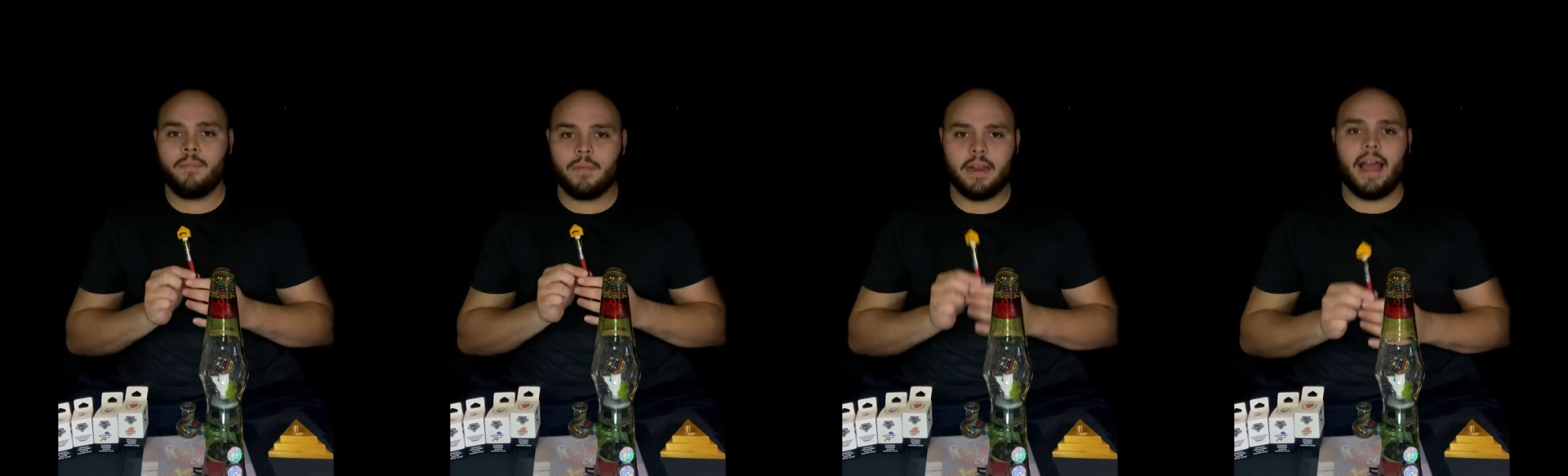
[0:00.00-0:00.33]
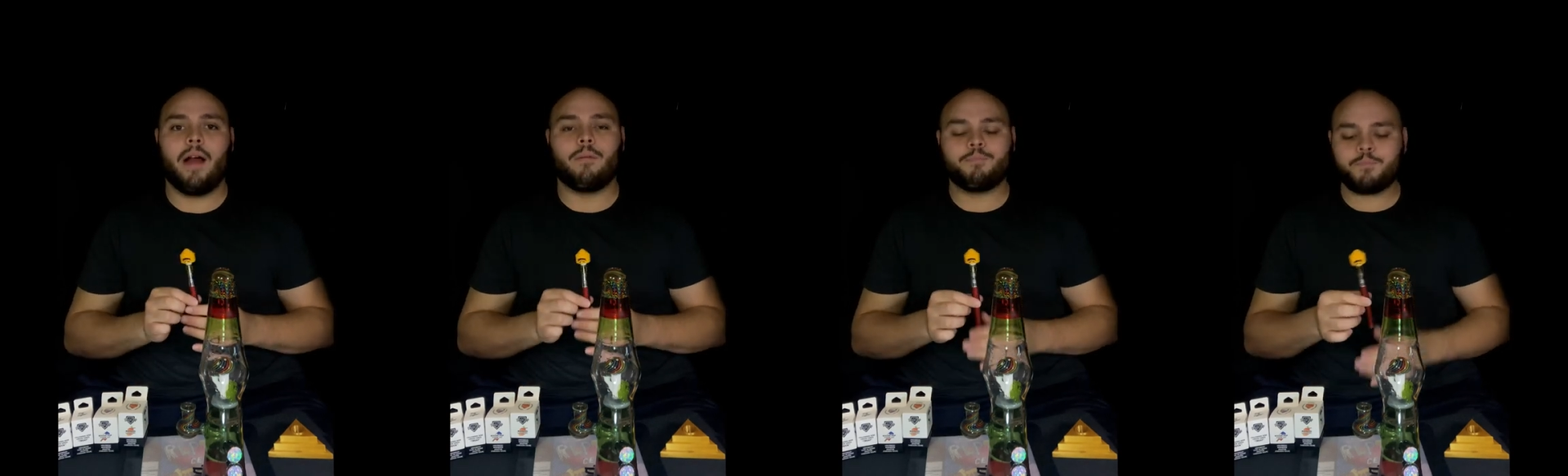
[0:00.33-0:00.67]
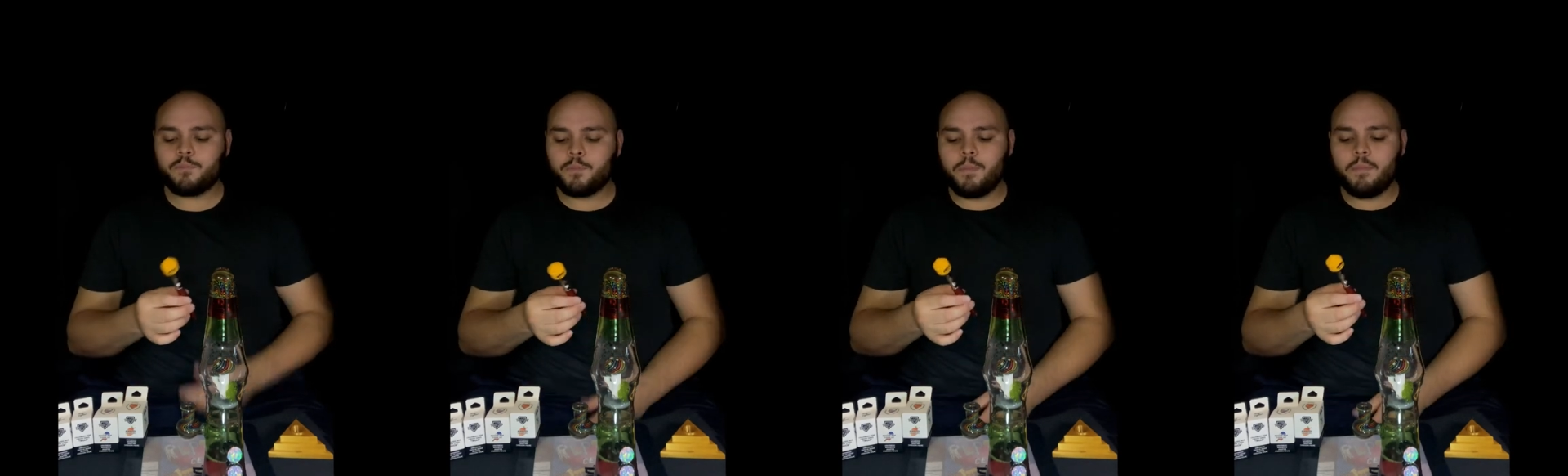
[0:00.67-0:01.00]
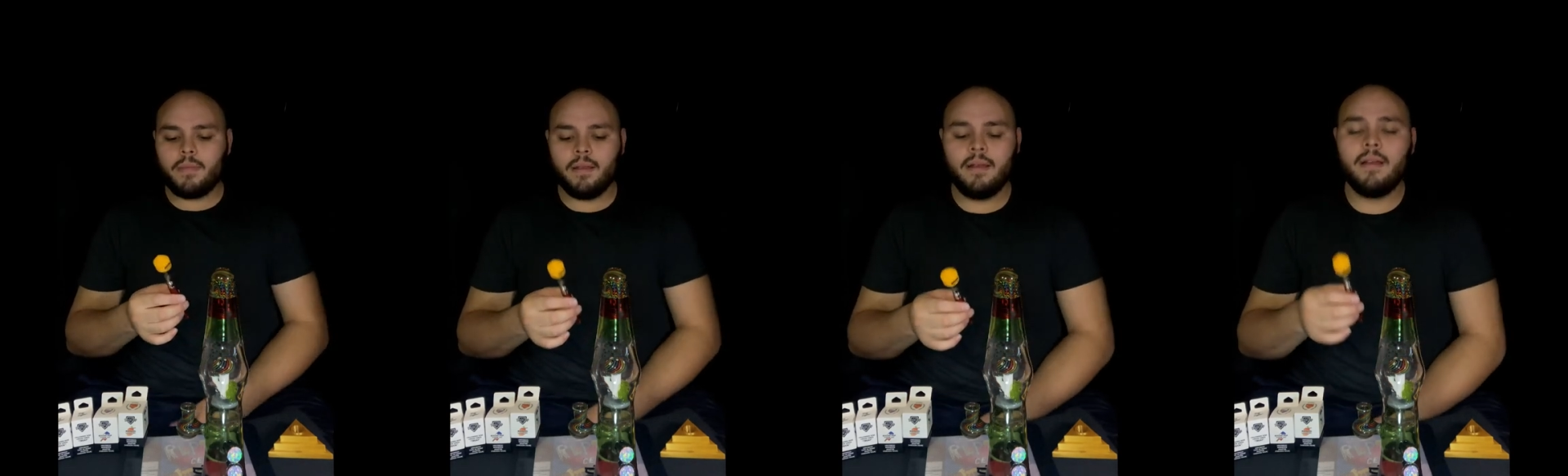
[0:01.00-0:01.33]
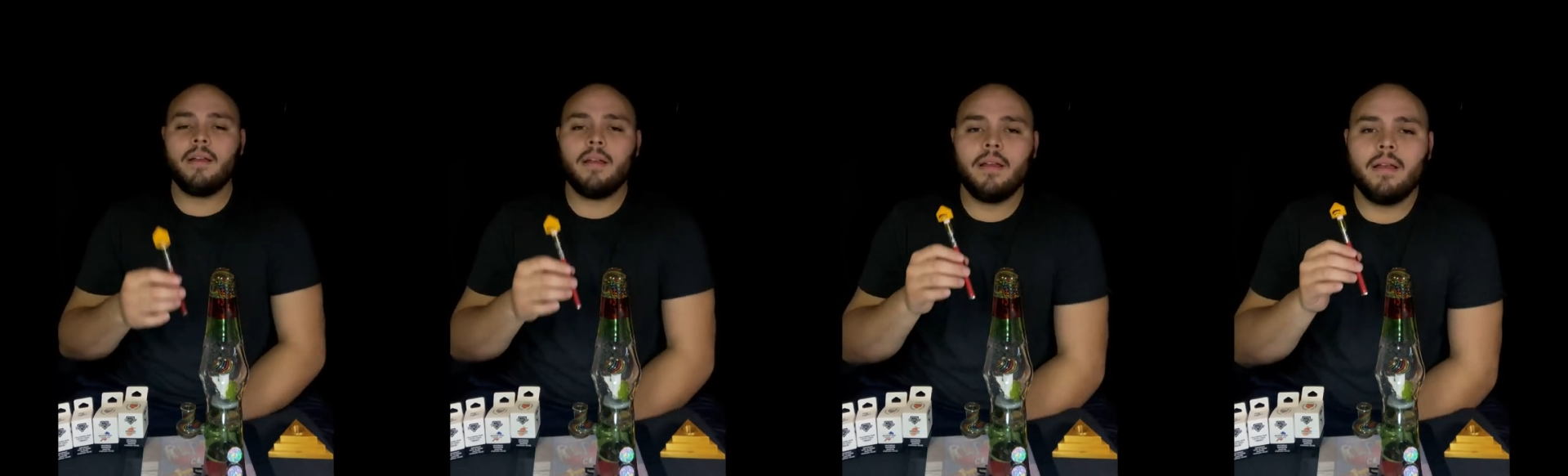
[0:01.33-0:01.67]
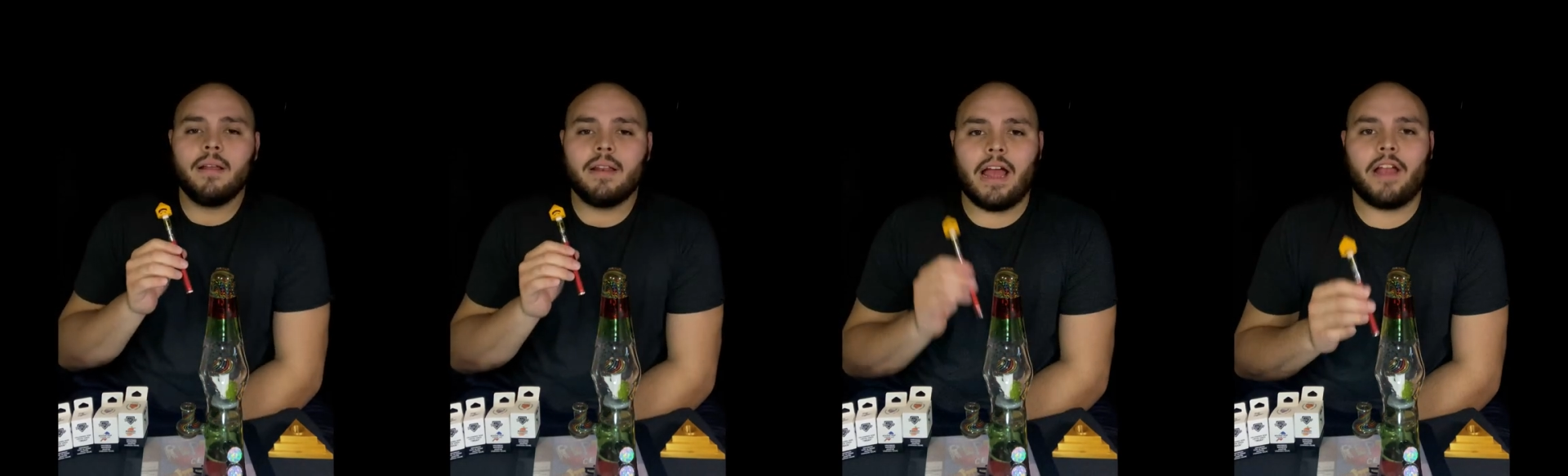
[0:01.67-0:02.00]
now.
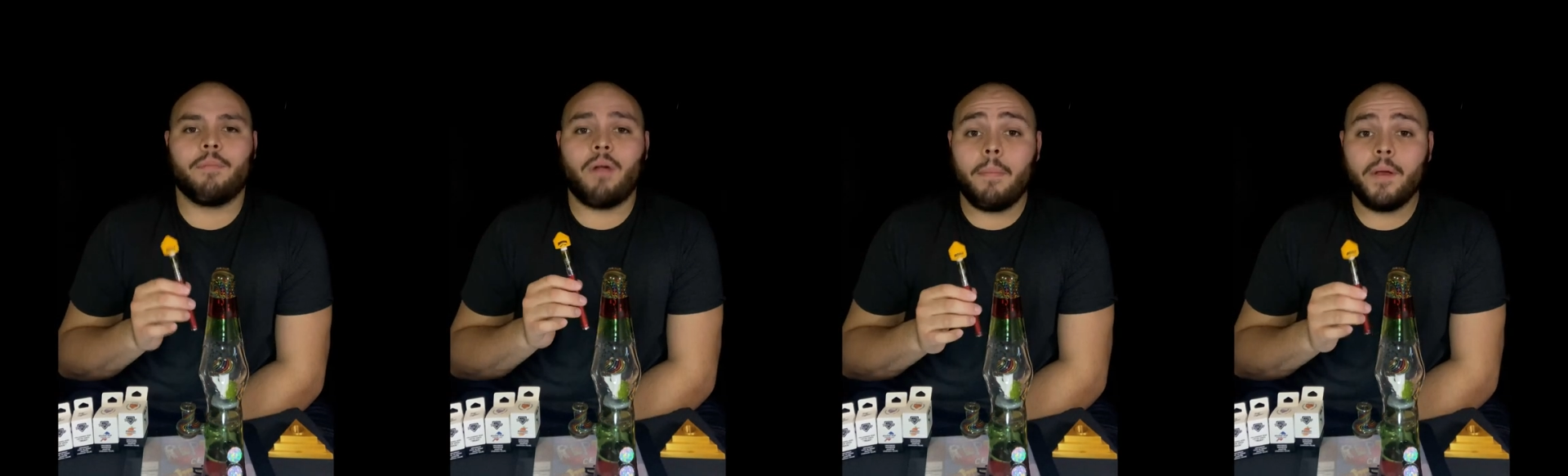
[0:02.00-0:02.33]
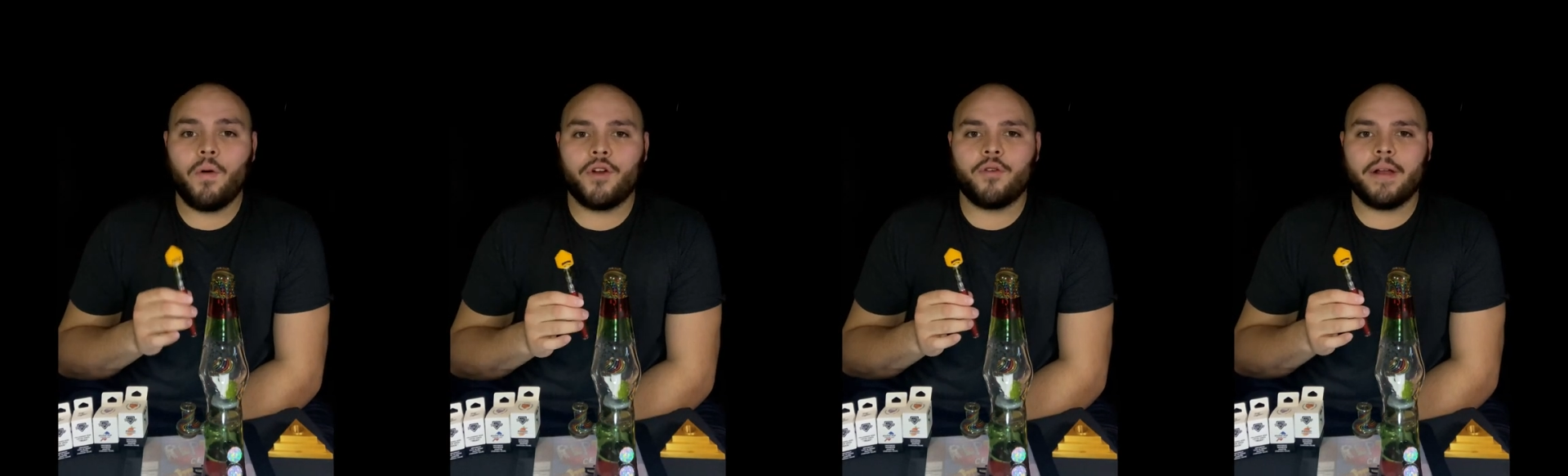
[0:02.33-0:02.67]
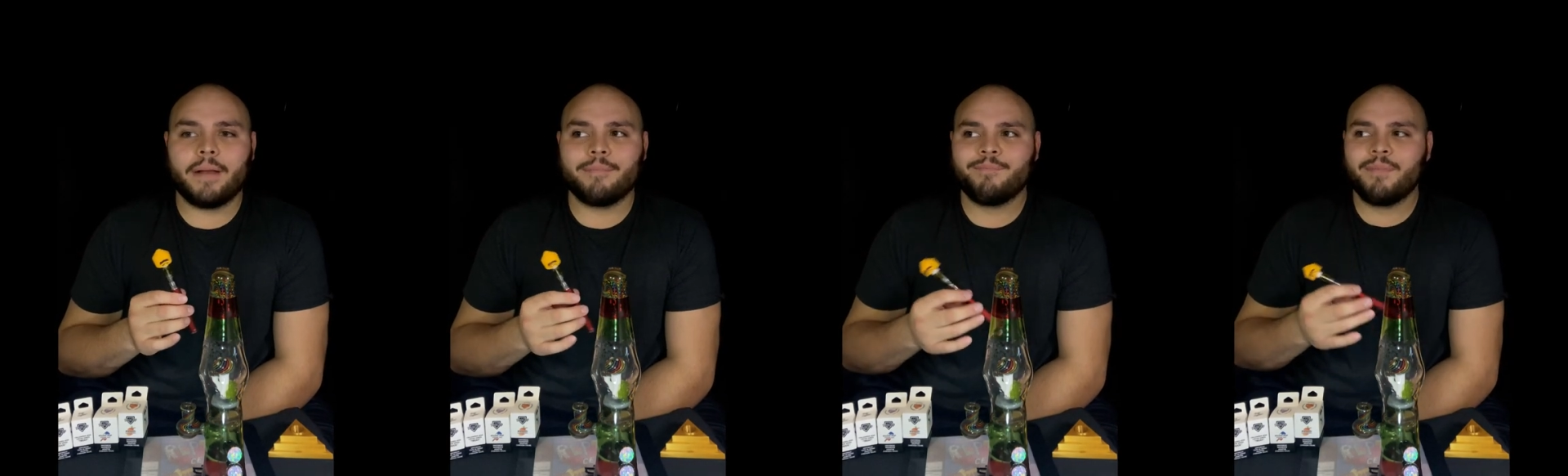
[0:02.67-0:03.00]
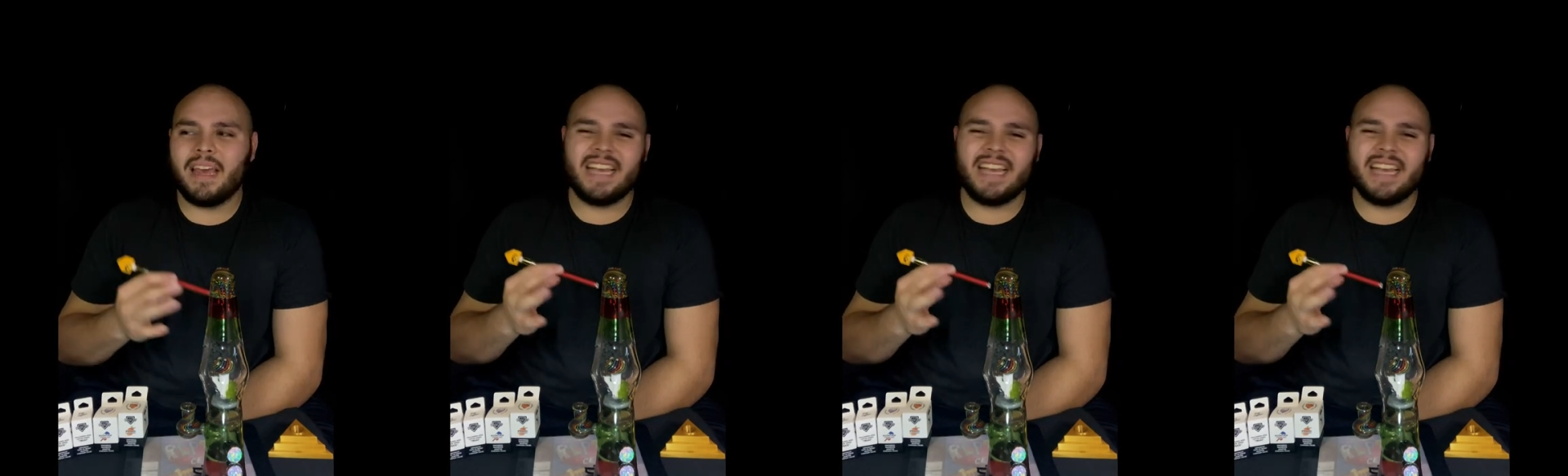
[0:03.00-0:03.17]
Now you're probably wondering,